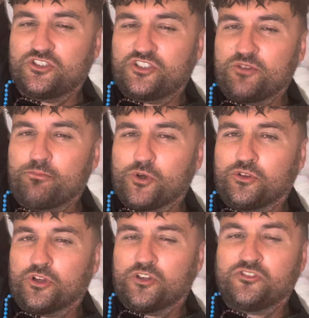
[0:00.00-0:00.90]
Simple
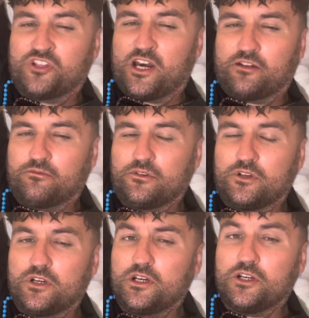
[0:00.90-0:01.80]
as that.
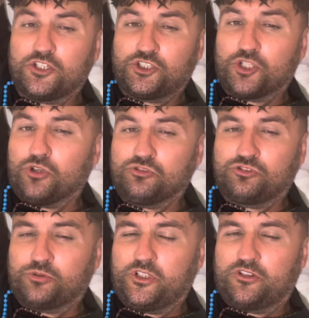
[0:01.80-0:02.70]
Short and
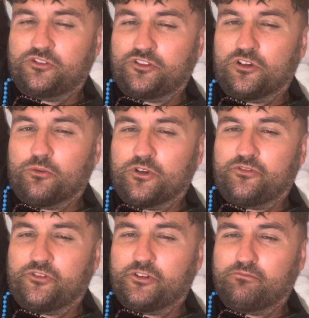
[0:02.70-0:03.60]
sweet, because you're not worth
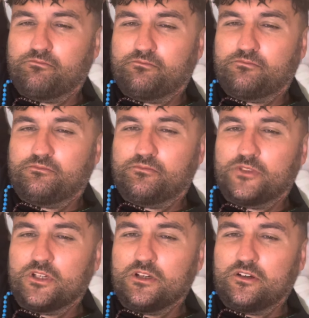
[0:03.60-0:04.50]
it.
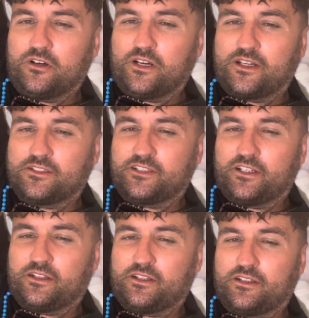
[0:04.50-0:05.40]
Like I said,
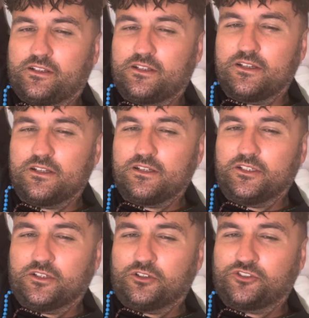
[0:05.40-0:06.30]
you
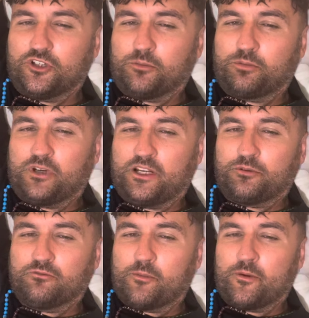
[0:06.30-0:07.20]
lost your pride when
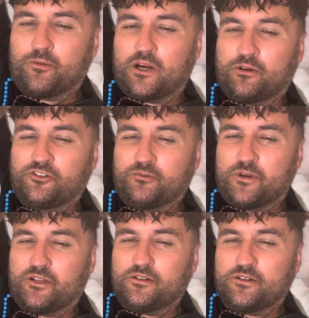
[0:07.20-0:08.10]
Robbie Brown had you,
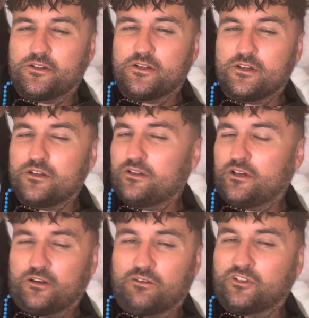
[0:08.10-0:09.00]
mate.
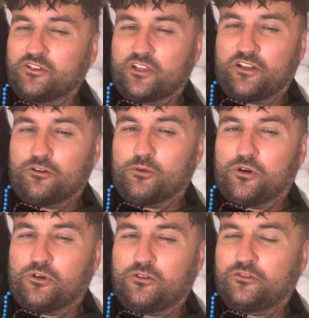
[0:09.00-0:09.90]
Don't have to say no
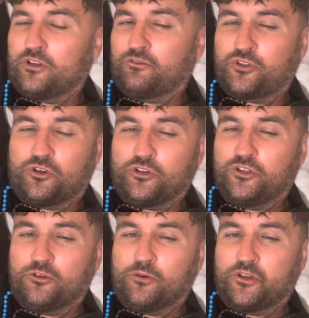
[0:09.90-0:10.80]
more. Don't have to call you
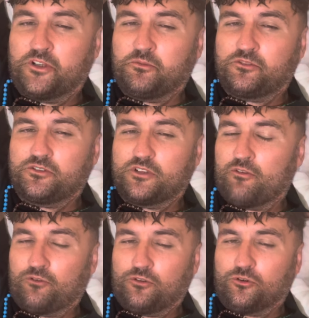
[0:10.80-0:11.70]
no more names.
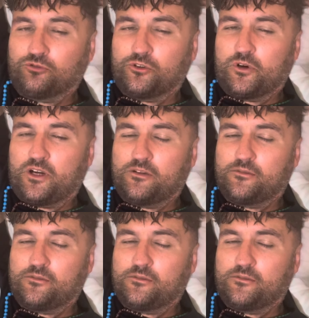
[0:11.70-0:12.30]
Everyone knows what you are.